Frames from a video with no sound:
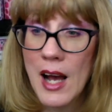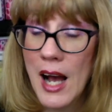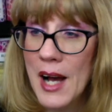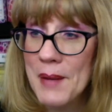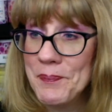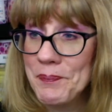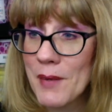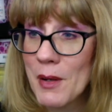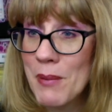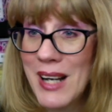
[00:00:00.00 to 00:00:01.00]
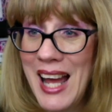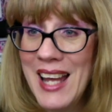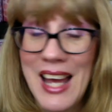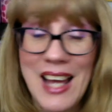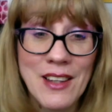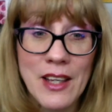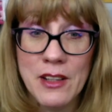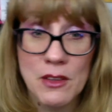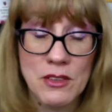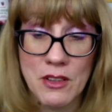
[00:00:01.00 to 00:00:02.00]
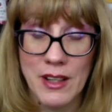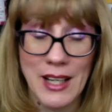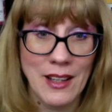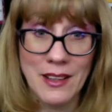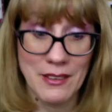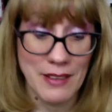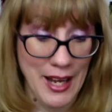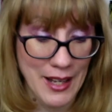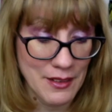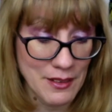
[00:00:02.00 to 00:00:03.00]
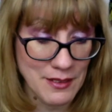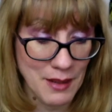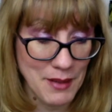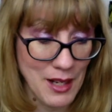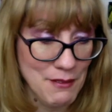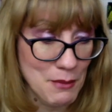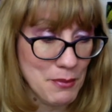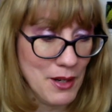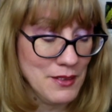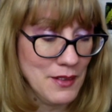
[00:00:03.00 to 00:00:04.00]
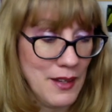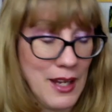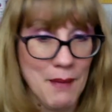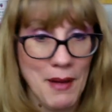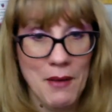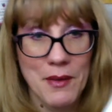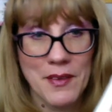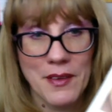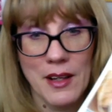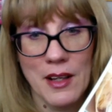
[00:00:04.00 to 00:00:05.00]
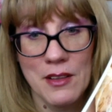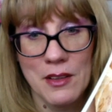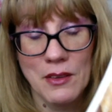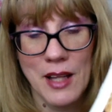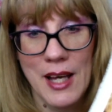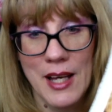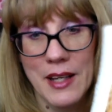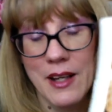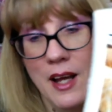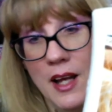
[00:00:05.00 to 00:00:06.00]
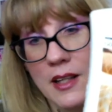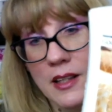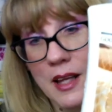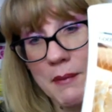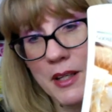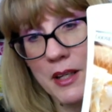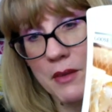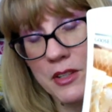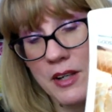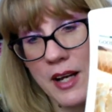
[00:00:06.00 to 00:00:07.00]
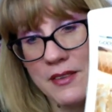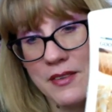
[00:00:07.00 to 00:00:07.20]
But I like Goose Creek. I like their candles, and I'm kind of impressed that they came out with, like, a new line. Let me know what you guys